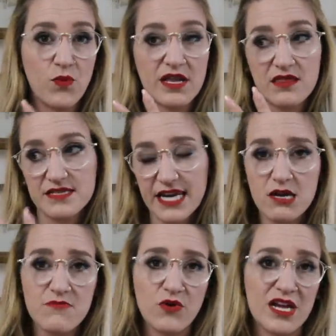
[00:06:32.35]
with the
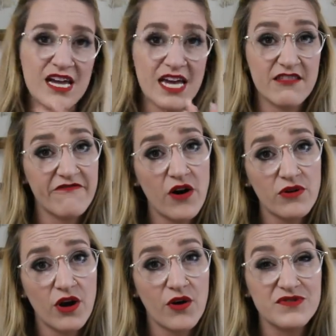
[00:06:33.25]
ceremony and the
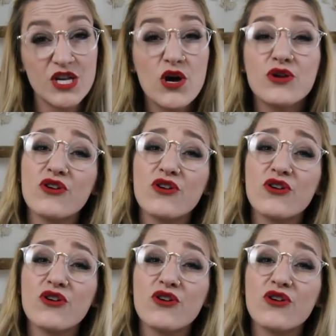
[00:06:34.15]
photos,